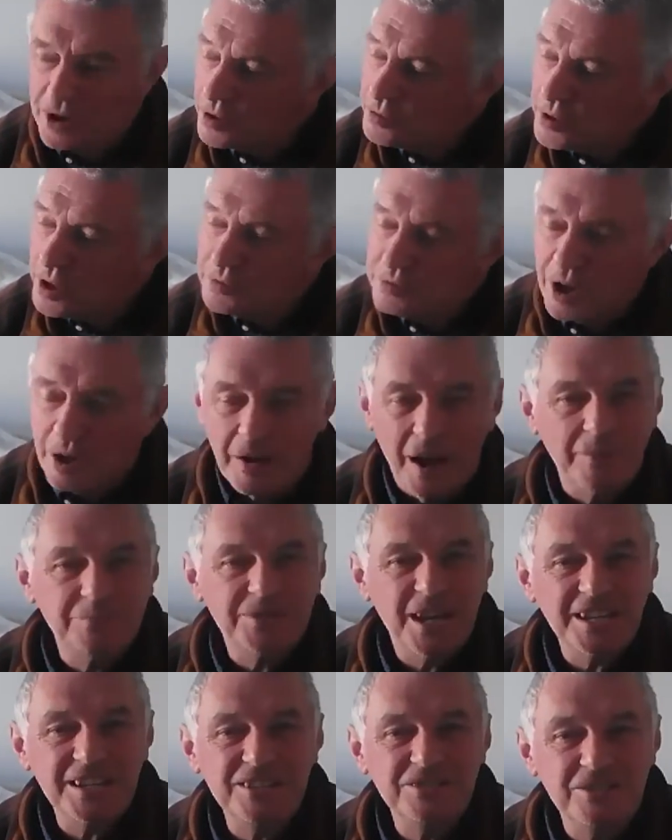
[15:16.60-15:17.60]
No, I'm
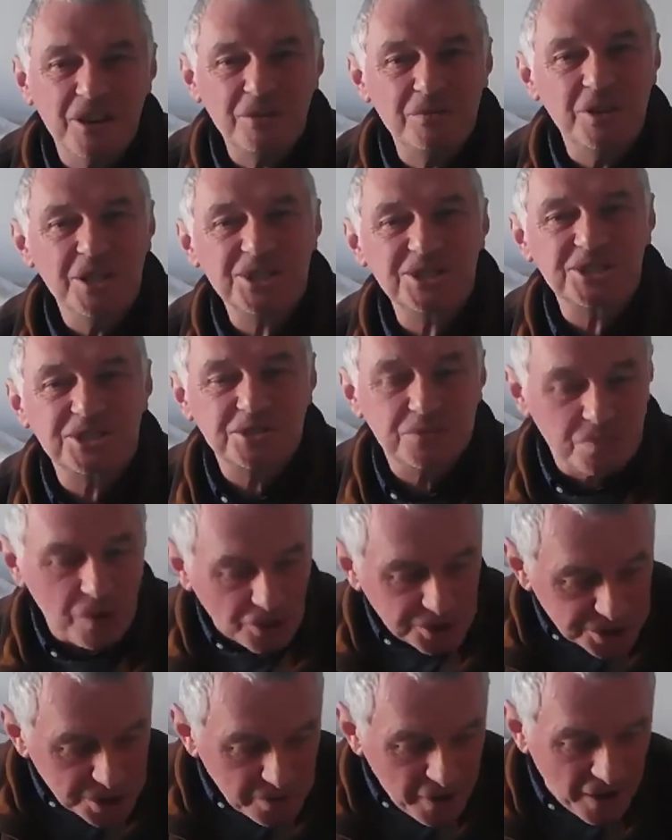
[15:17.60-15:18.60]
taking no risks
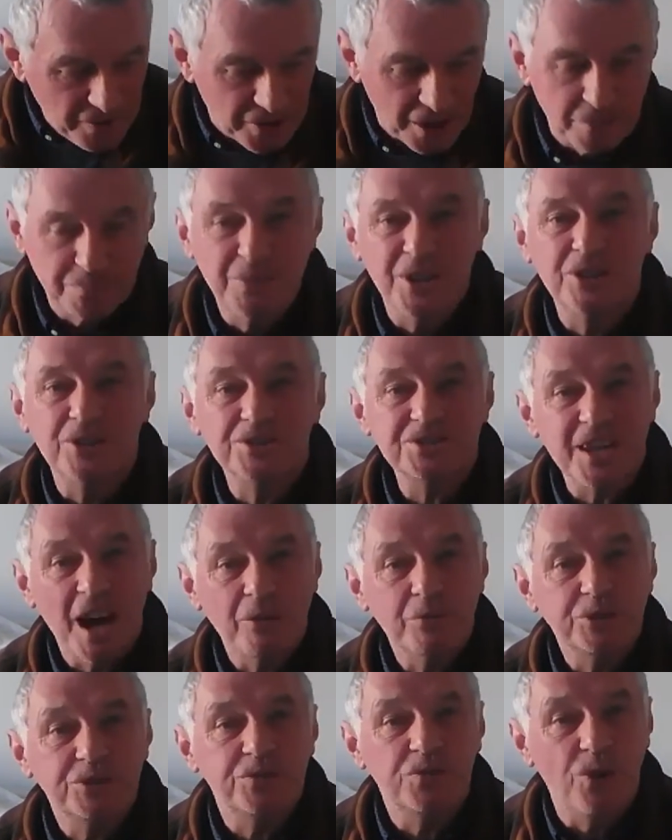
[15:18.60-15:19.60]
whatsoever because
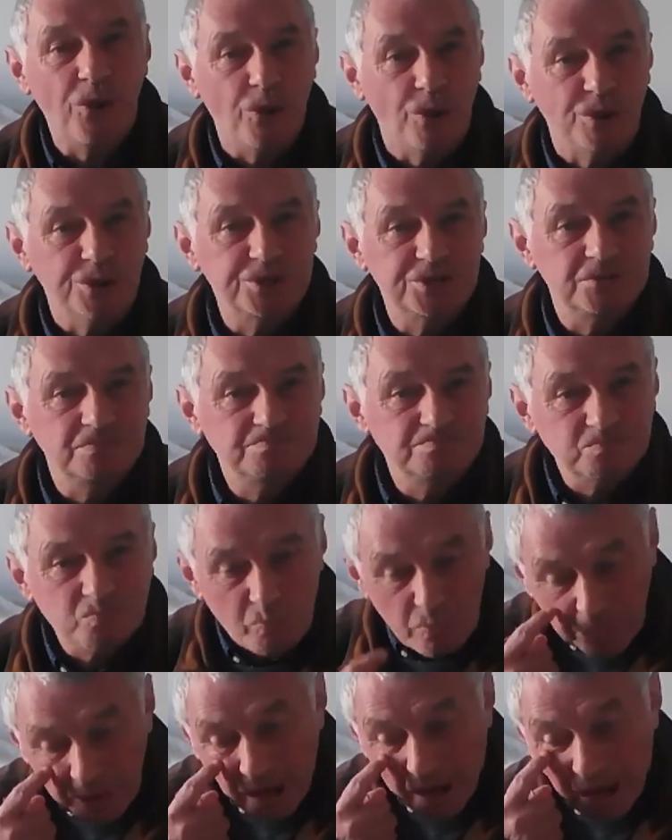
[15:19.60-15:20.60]
that was false.
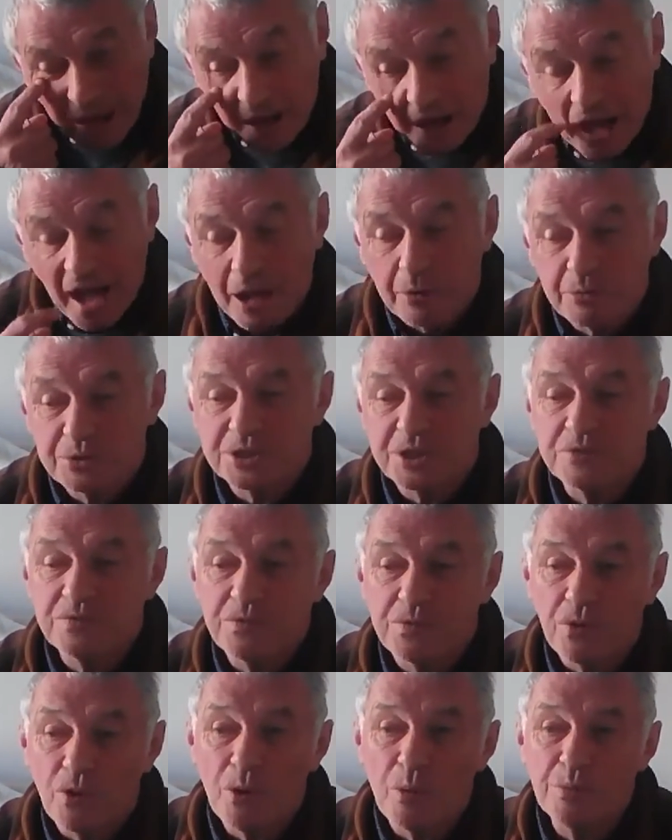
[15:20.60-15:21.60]
I was
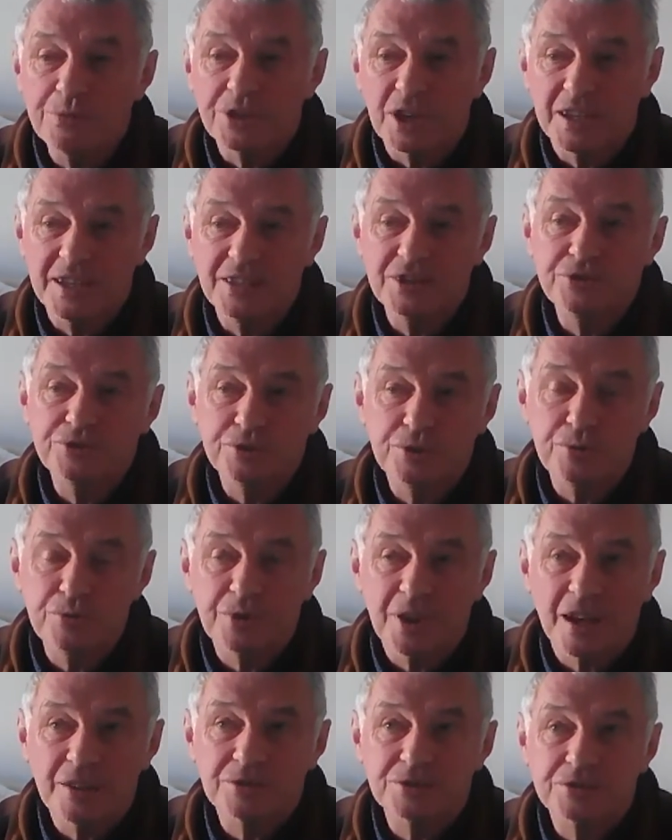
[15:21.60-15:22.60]
informed in
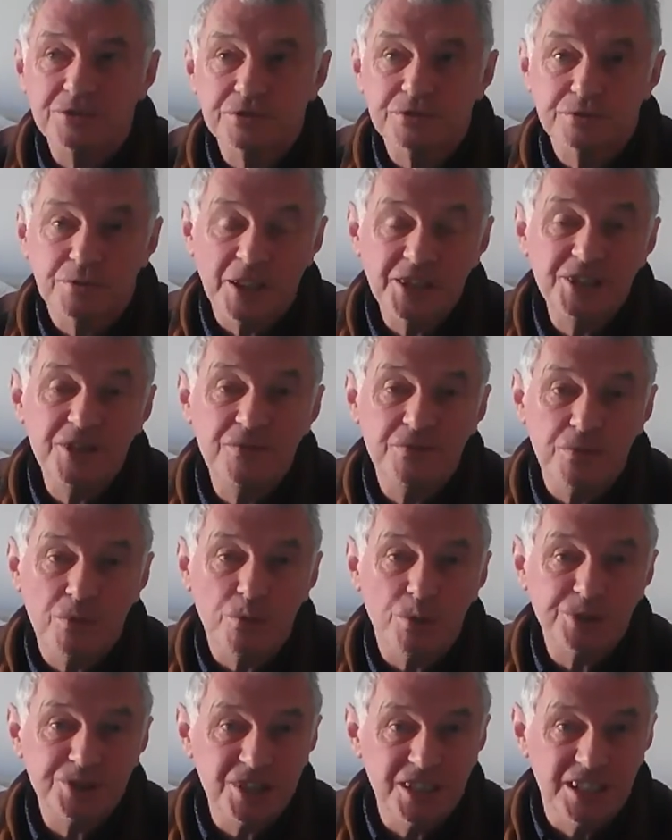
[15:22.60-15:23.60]

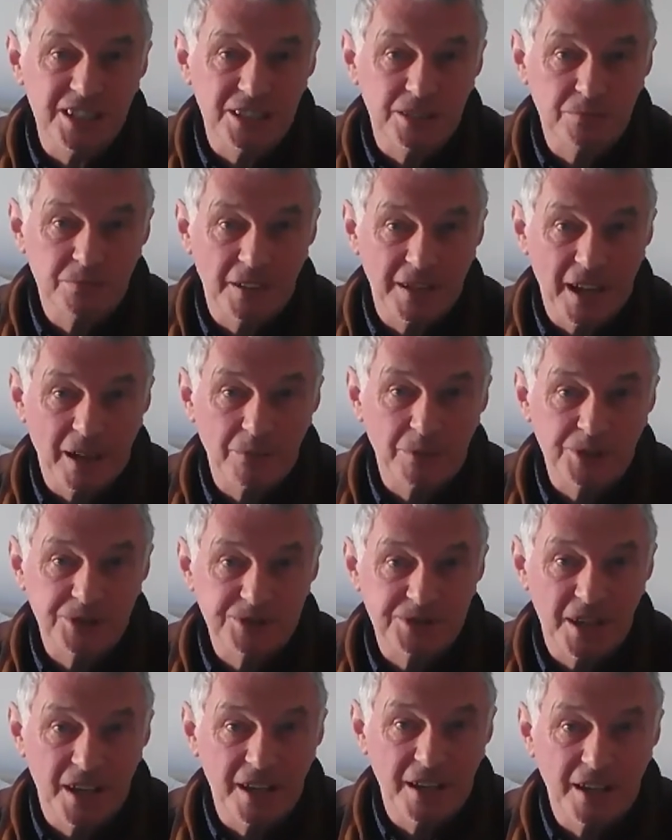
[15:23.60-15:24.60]
2014 when I
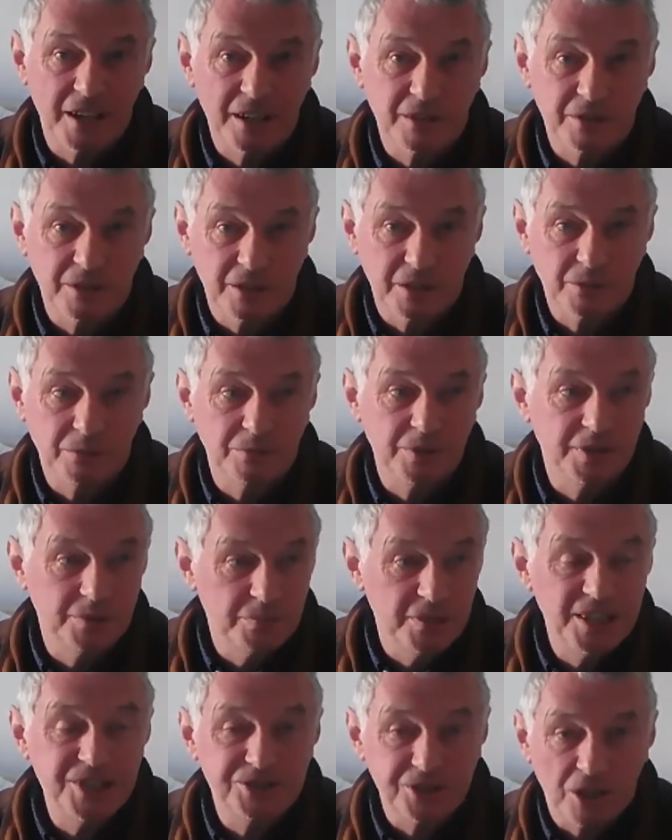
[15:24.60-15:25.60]
was
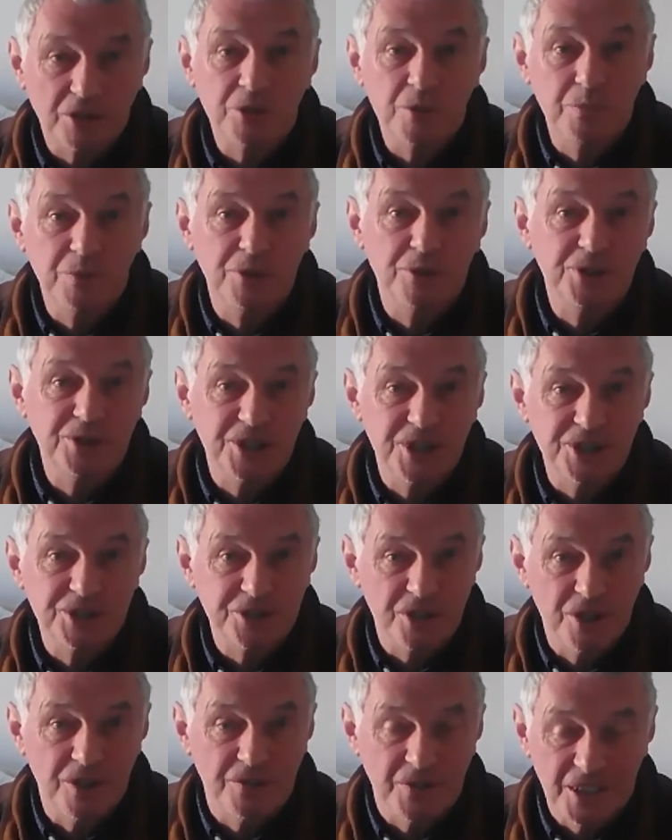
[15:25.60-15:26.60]
released on community
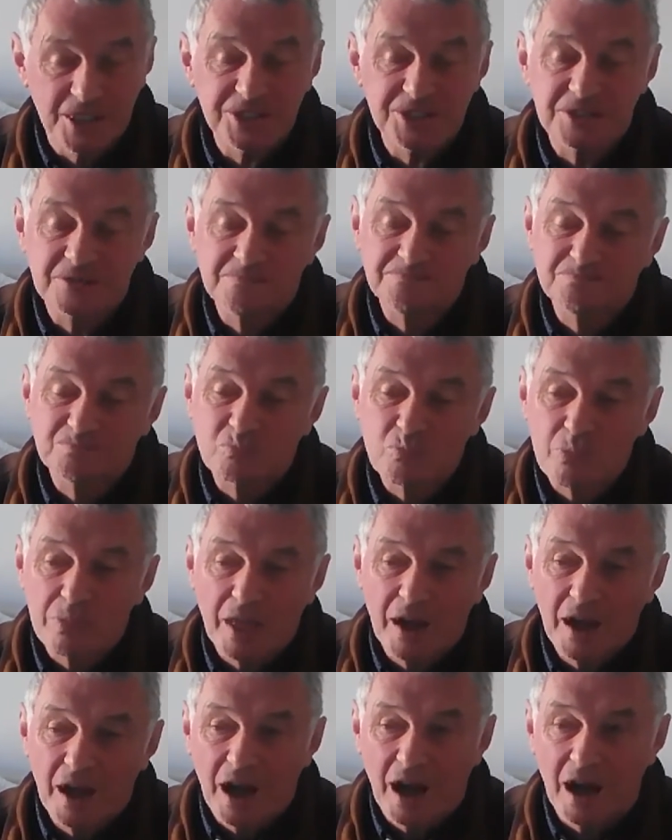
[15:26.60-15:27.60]
service
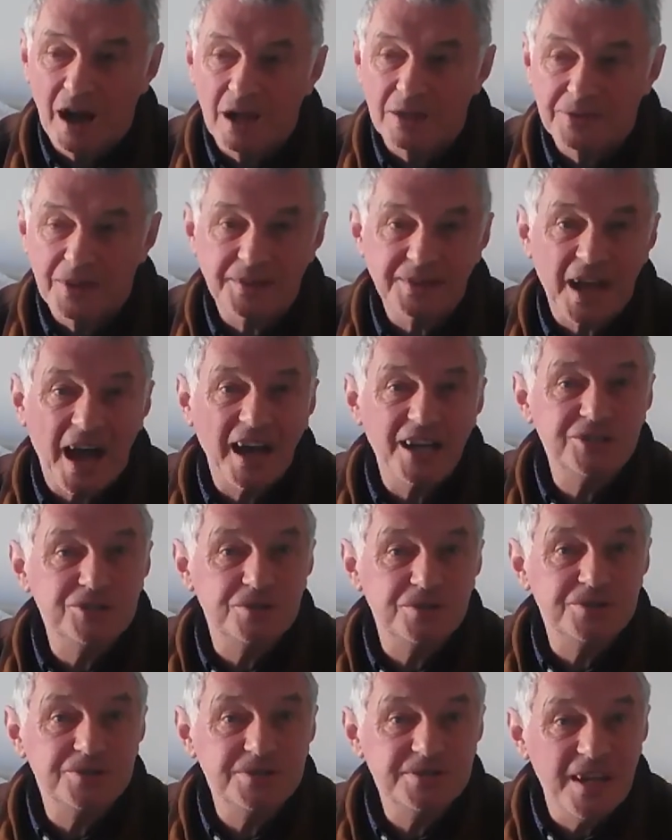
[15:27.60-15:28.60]
that I
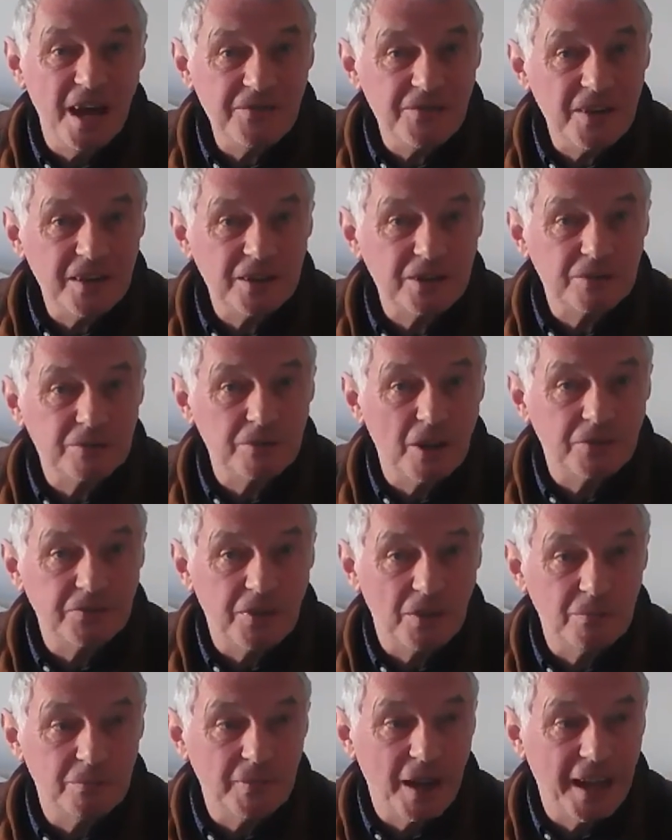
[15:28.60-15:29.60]
should never,
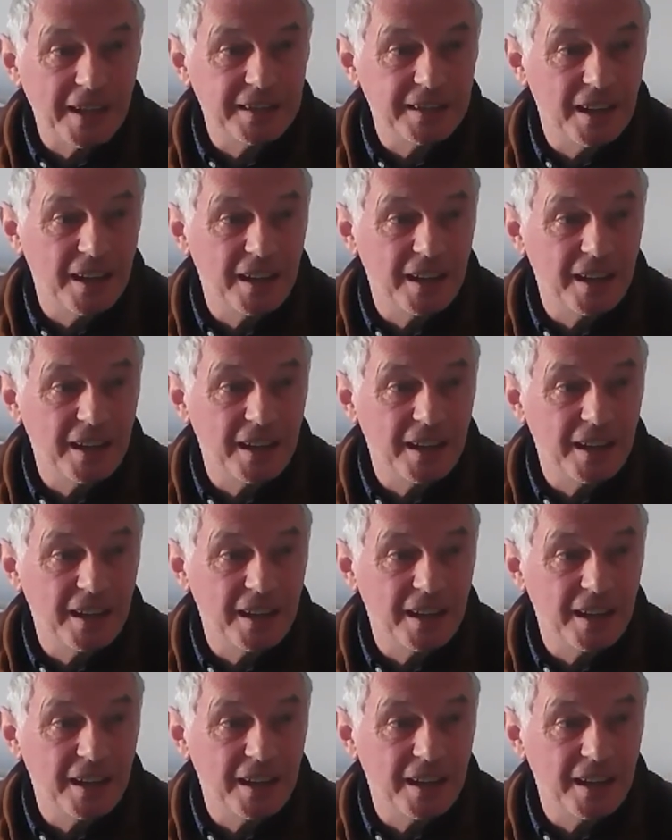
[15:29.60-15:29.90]
from my